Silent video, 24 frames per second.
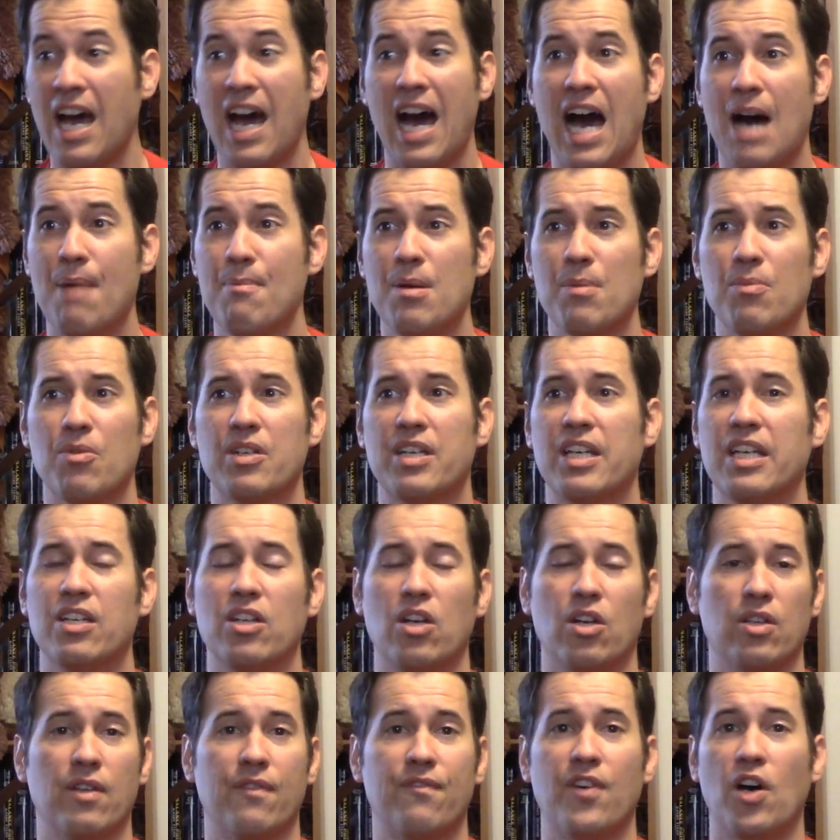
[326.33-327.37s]
I remember getting
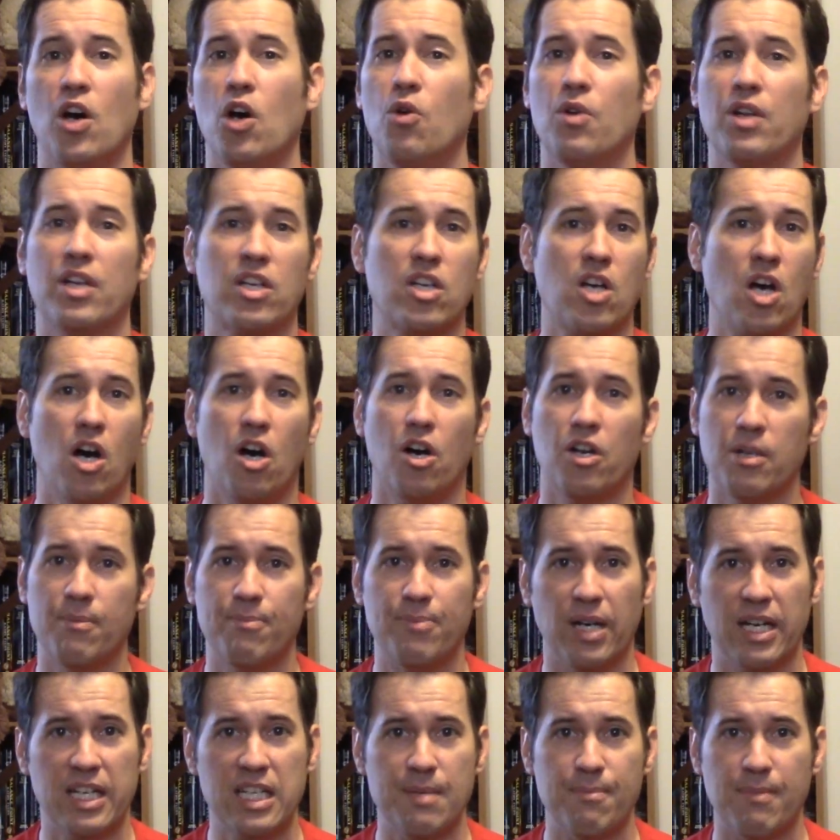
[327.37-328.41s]
on the phone and calling a
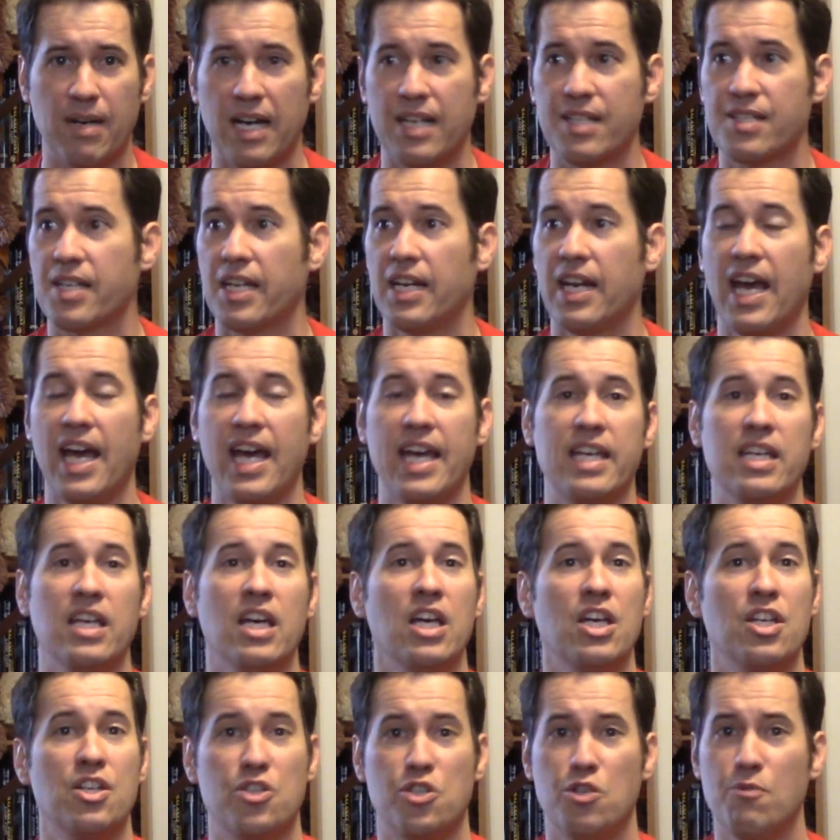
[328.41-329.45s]
buddy of mine saying, hey,
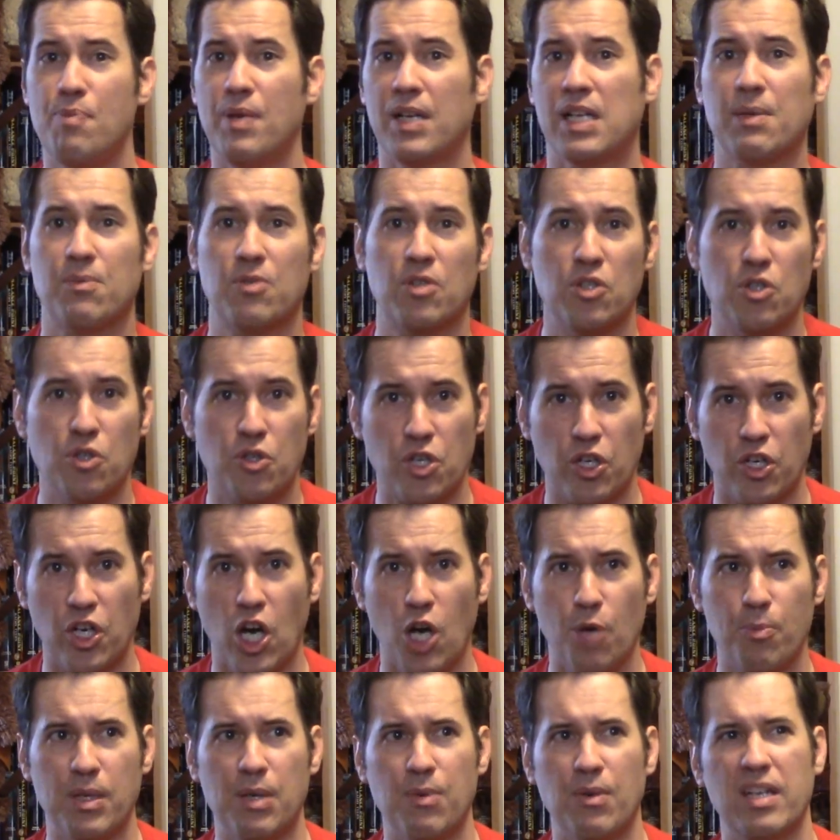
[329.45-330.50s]
did you pick up the new
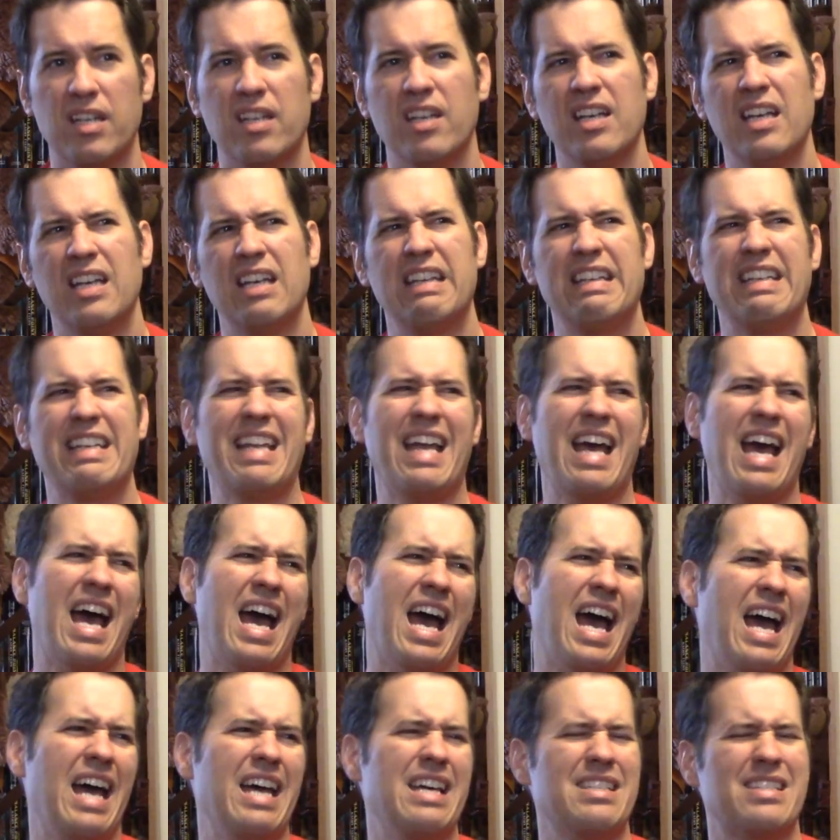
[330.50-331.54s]
Kenobi? He went,
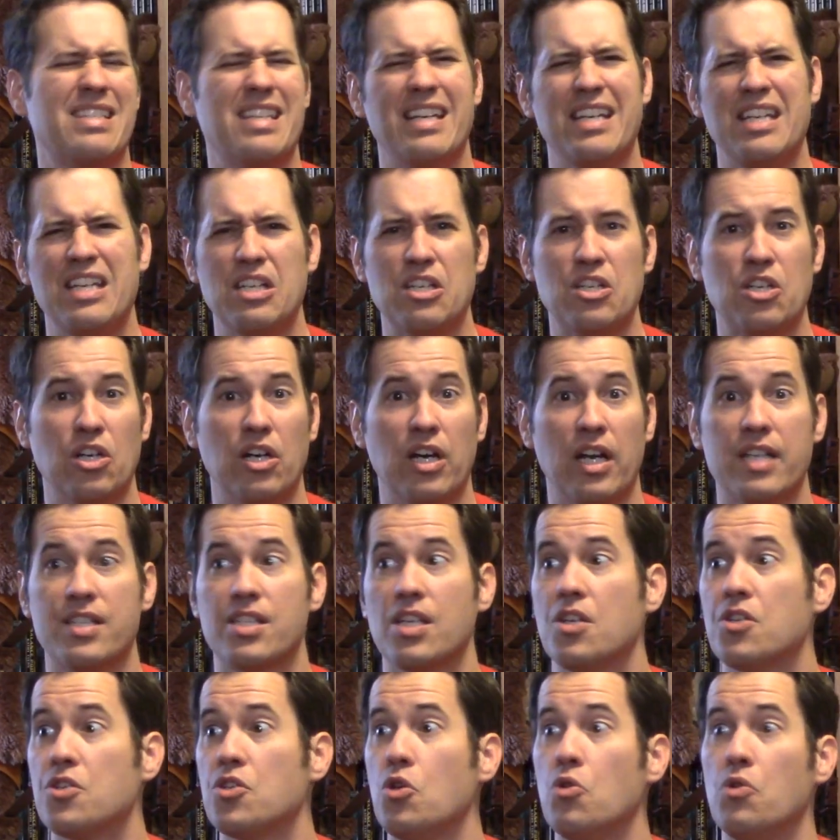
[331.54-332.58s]
nah, is it any good? I
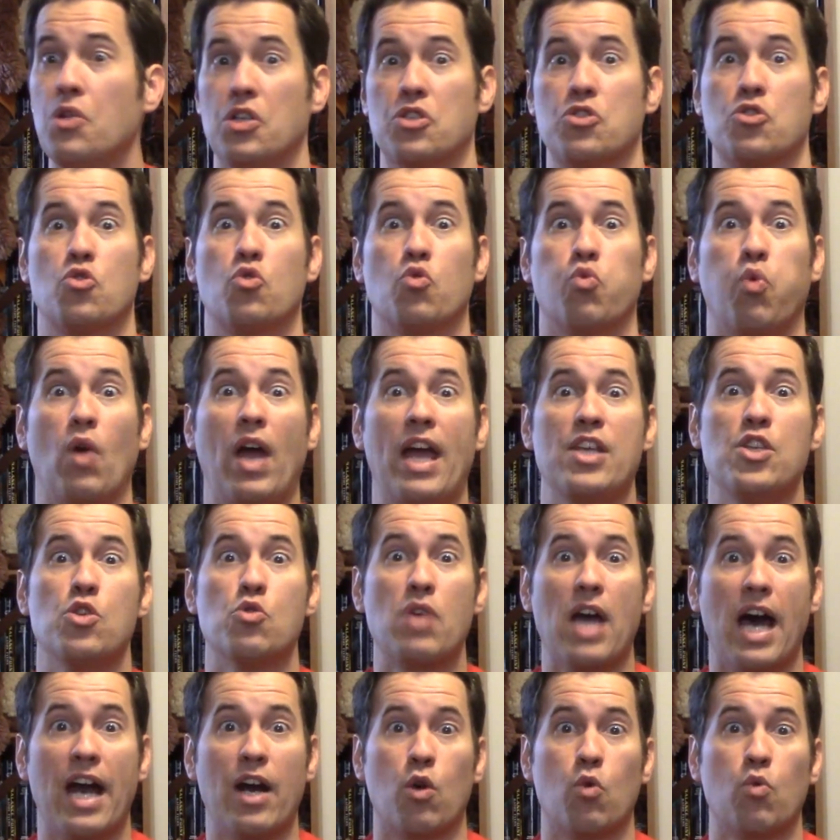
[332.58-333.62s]
said, dude, it's great. You
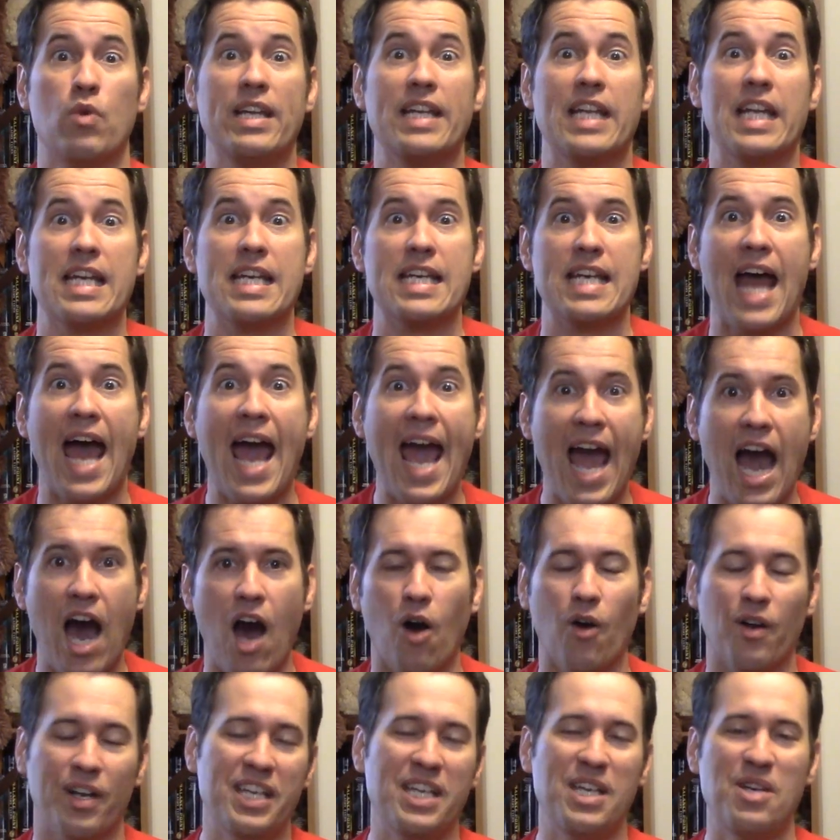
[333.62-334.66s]
got to read it
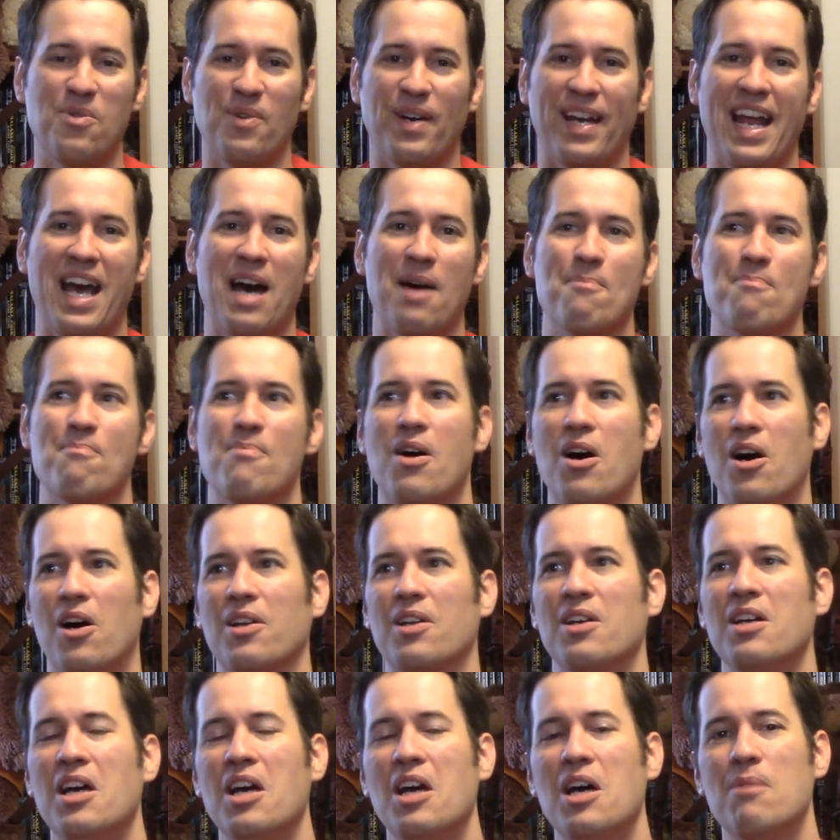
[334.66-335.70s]
now. And he went out and
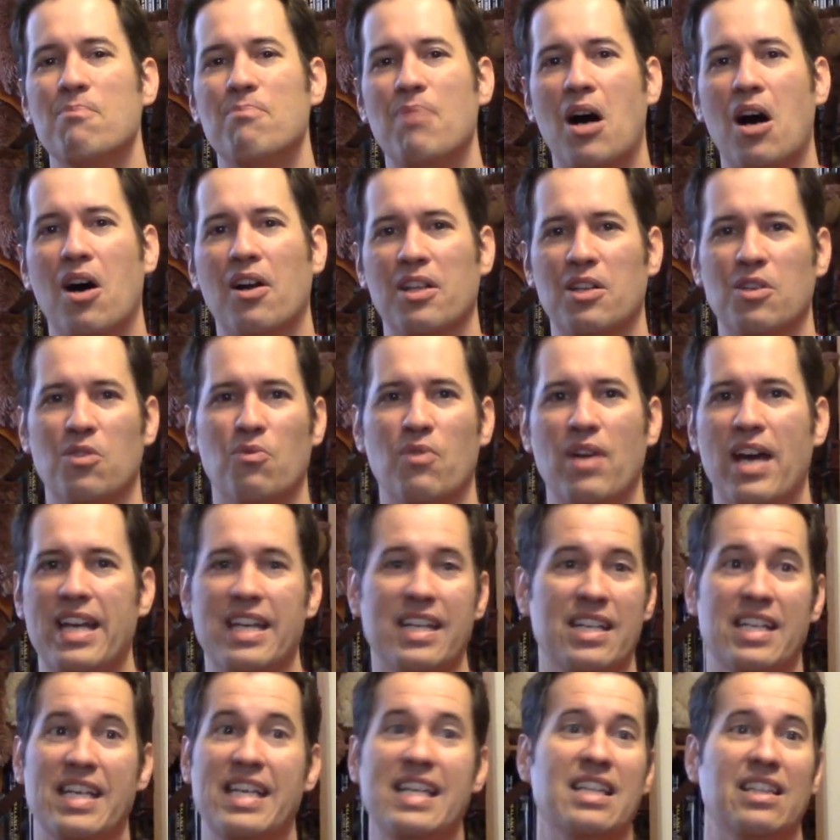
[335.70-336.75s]
bought, bought it and read it,
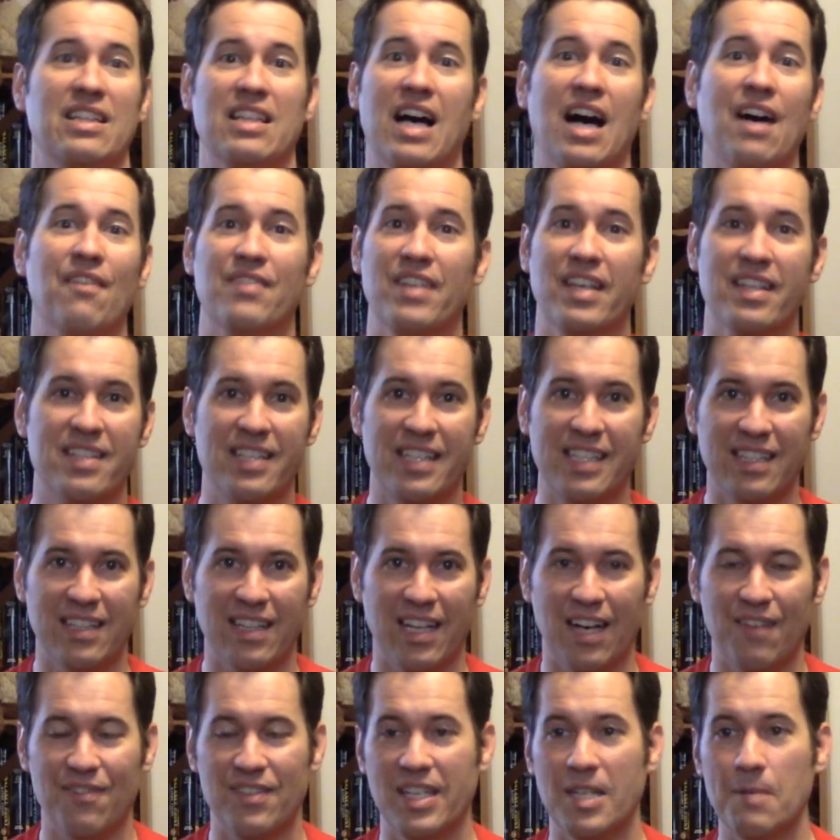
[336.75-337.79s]
and he loved it. He
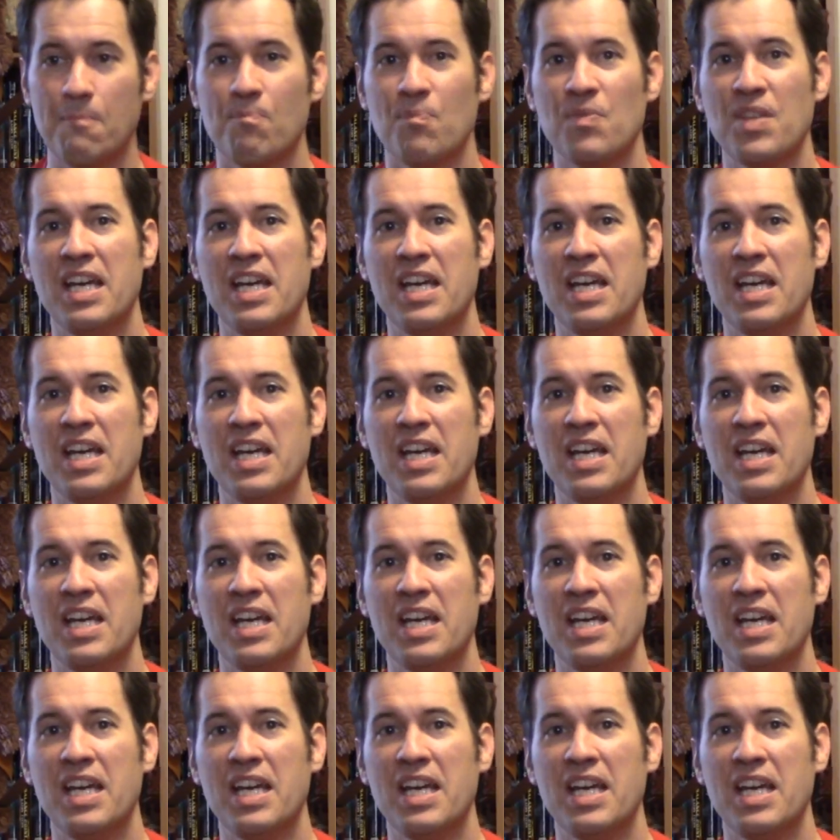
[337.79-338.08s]
loved it.